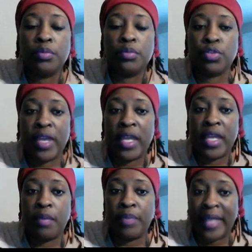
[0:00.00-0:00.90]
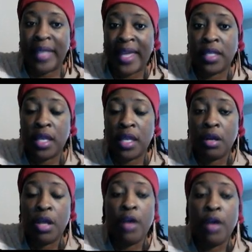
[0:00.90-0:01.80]
trading plan
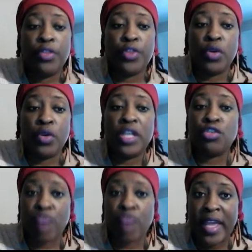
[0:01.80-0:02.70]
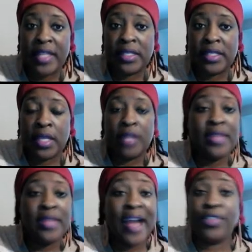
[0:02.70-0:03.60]
here. 30 trades,
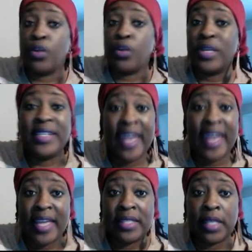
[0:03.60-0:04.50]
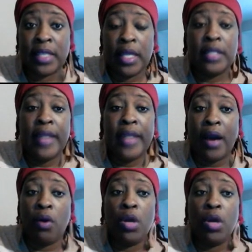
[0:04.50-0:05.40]
not 30 days.
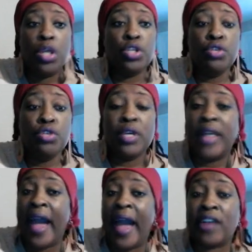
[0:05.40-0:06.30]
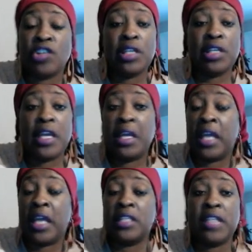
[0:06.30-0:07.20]
Now, it
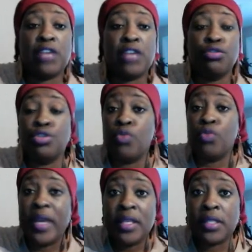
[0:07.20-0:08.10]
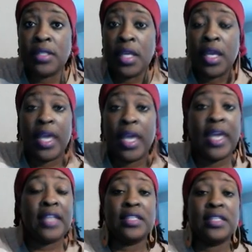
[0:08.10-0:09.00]
can take you 2 weeks.
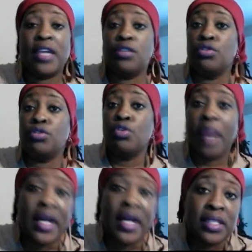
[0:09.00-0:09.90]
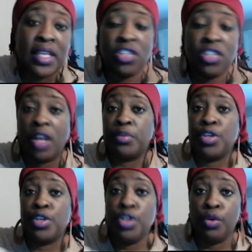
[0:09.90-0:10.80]
It can take you 2 months. It's up
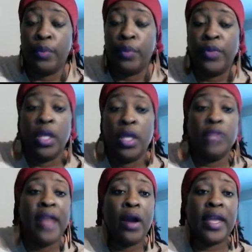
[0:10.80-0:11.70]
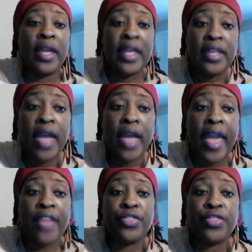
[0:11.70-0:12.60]
to you. Now, in
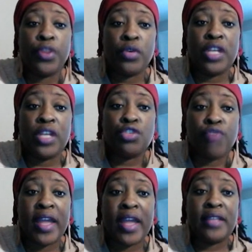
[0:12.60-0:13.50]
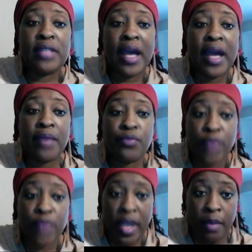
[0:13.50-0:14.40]
a 30 trade time
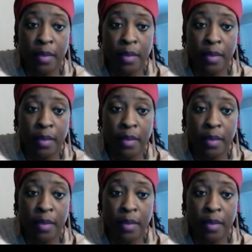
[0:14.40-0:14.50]
frame,